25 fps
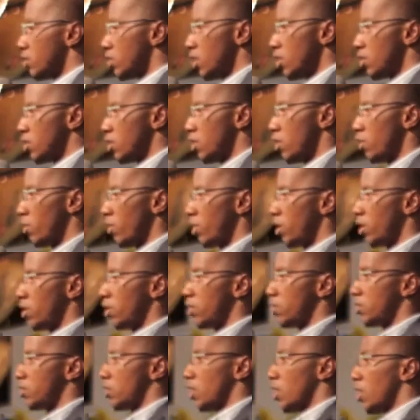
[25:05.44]
essentially what
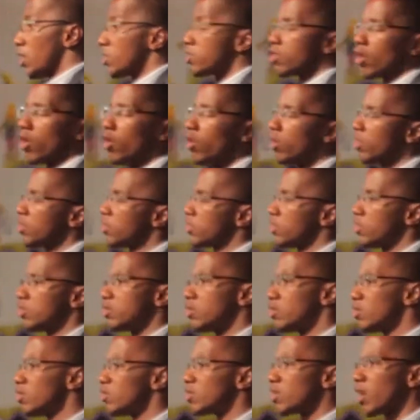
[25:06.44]
it is. It's the hardest thing
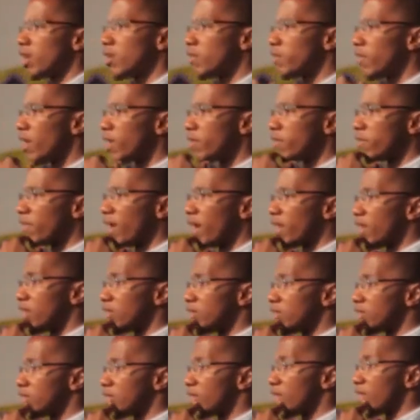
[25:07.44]
to do, trying to find
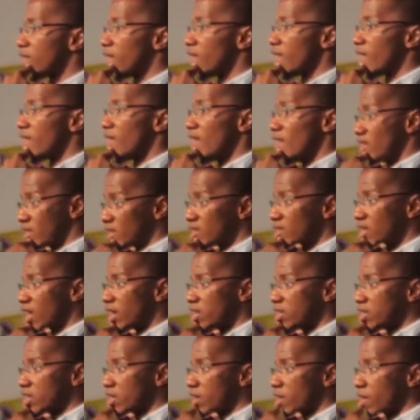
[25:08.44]
finance in this
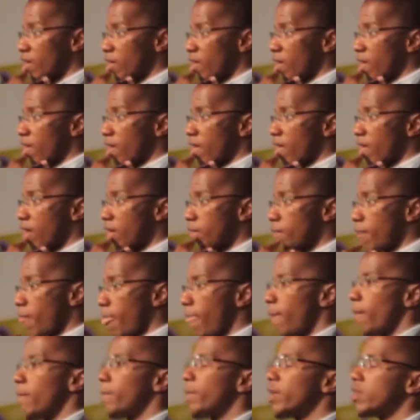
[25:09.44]
country, right?
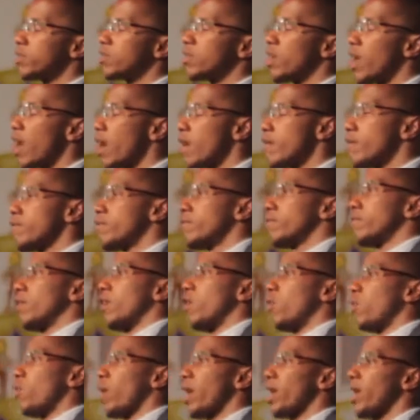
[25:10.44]
But you
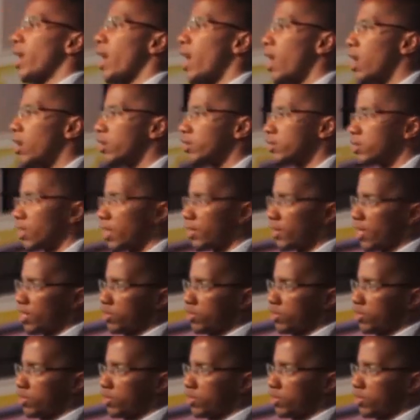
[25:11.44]
have a way out, and